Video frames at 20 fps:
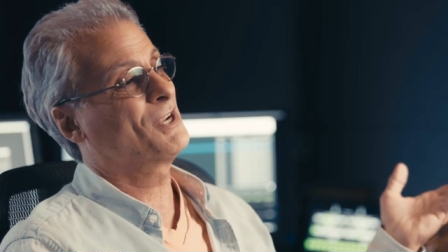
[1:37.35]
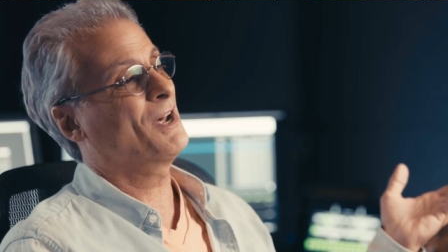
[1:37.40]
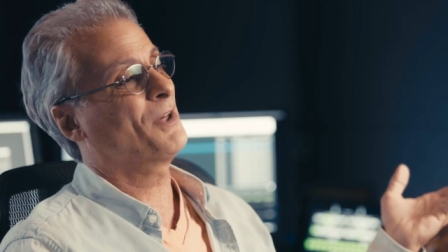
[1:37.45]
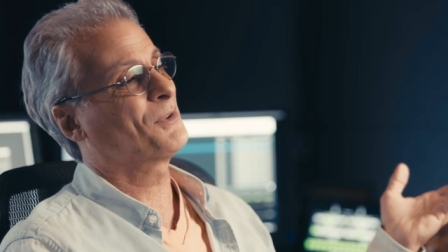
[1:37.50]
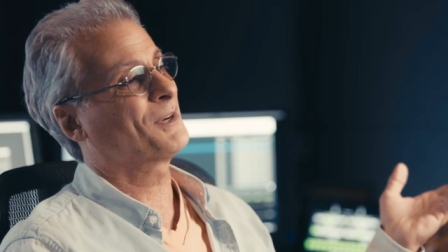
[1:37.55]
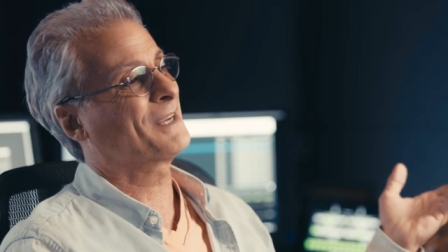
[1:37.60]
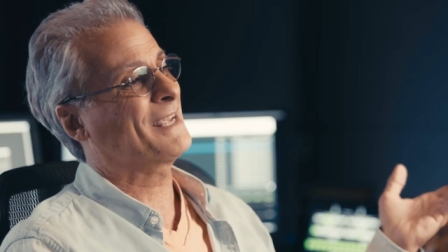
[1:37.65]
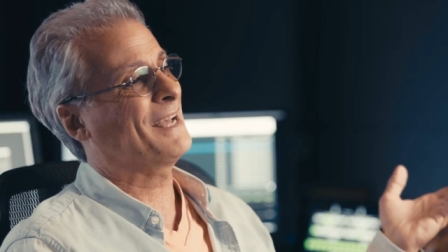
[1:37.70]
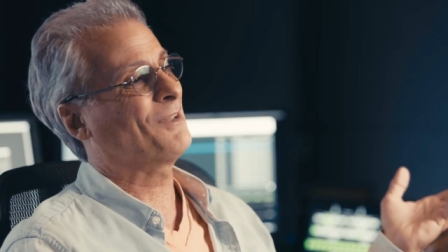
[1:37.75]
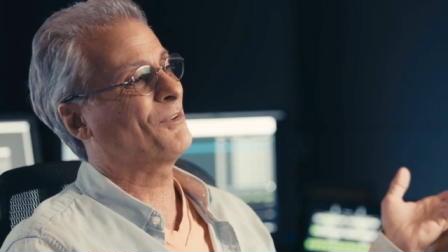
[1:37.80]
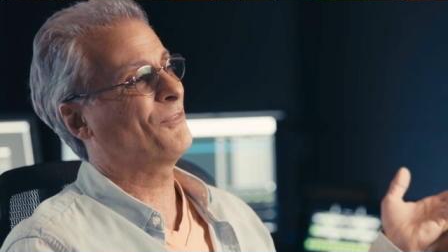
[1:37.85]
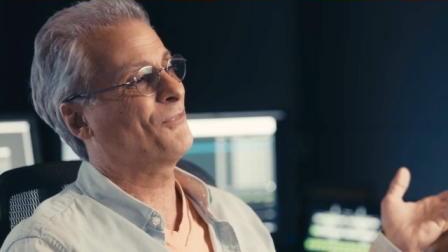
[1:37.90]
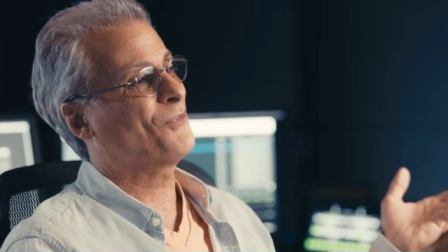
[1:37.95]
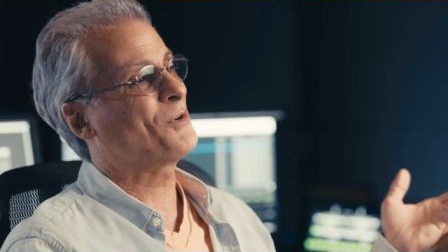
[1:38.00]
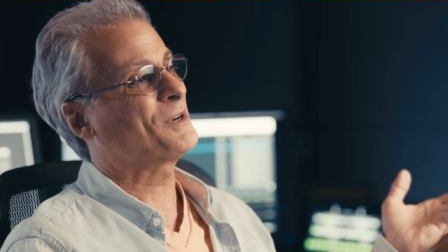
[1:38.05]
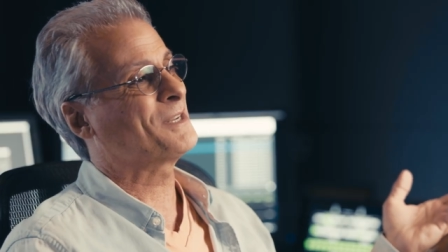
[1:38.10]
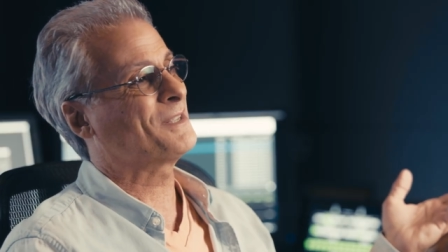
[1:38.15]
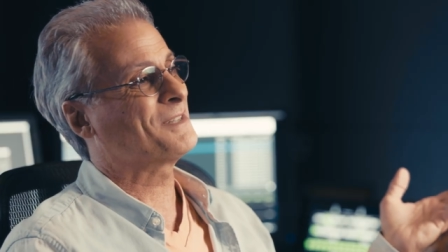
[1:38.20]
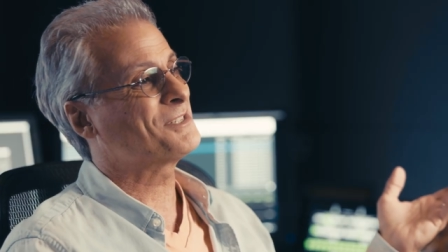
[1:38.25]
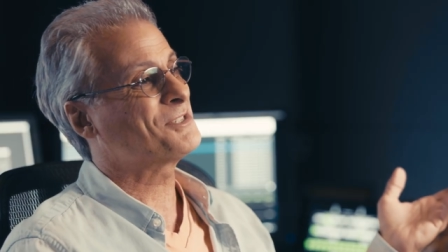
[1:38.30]
Southern
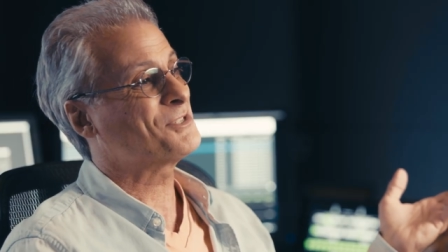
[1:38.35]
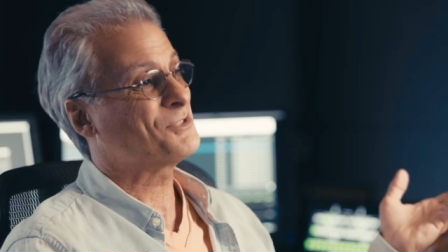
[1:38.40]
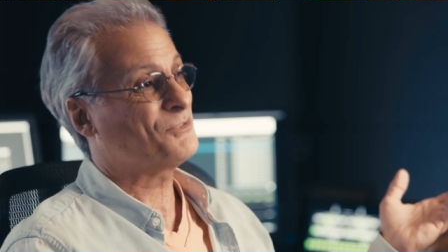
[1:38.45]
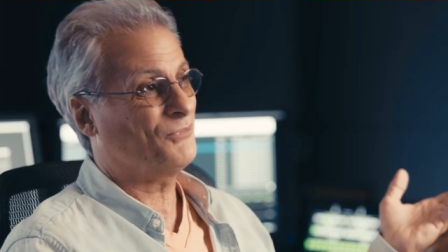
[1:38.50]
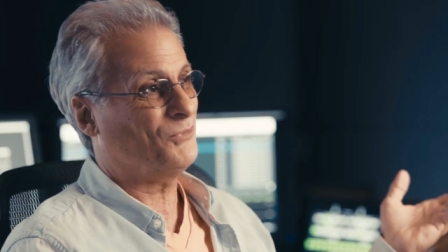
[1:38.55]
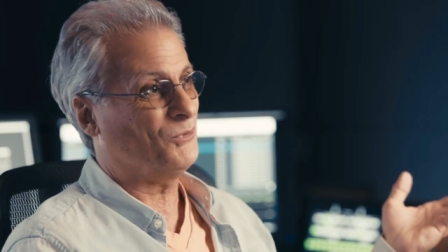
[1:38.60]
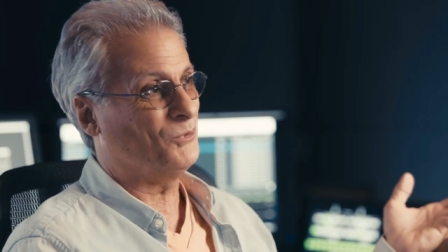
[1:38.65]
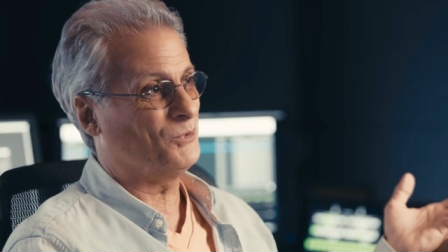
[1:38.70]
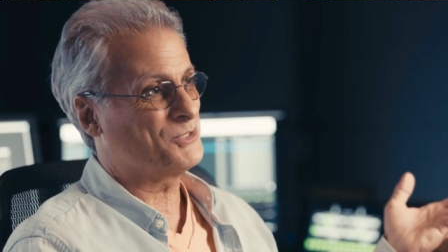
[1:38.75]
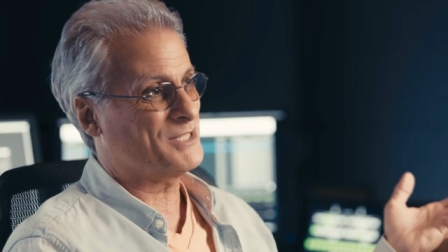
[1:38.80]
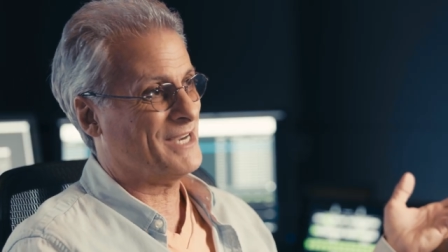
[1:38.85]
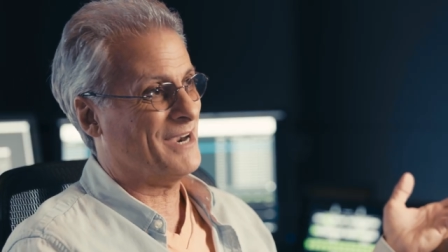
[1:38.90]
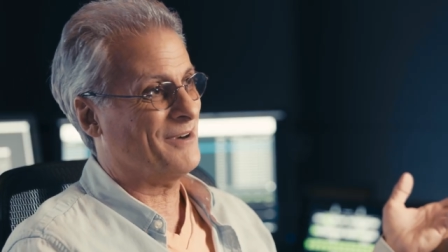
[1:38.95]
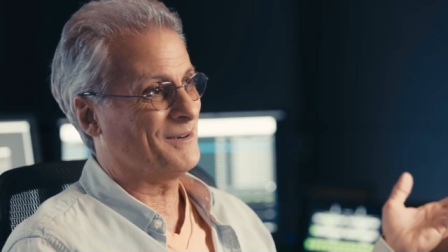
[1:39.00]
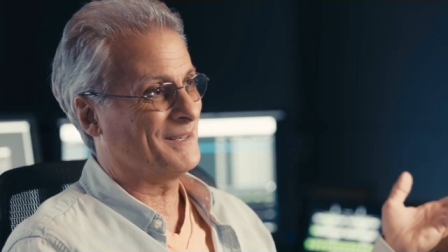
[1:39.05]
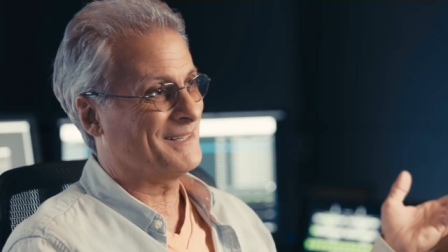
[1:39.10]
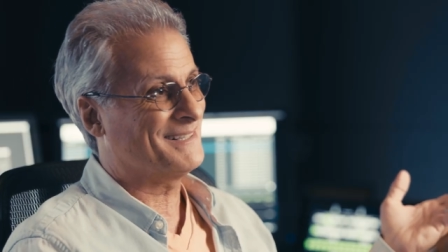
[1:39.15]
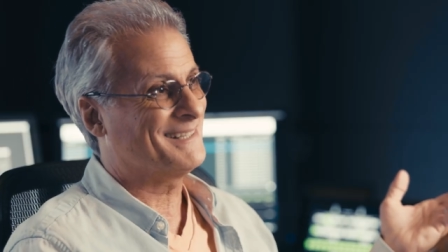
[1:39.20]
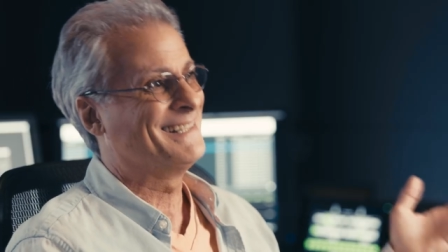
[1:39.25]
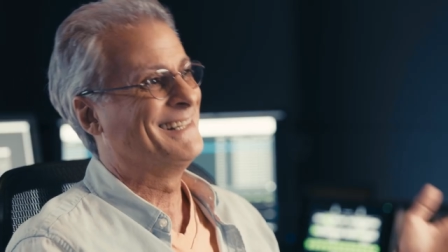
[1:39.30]
California. This is a fool's
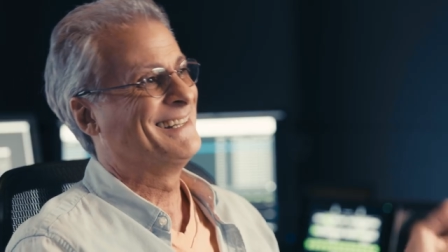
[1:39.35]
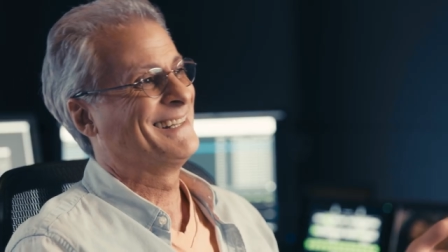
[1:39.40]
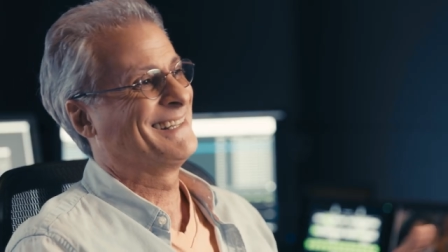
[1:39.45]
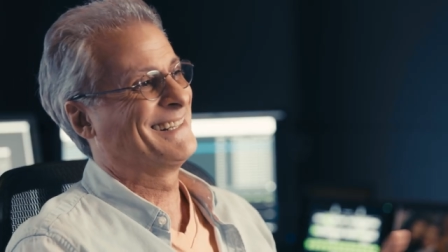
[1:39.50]
errand,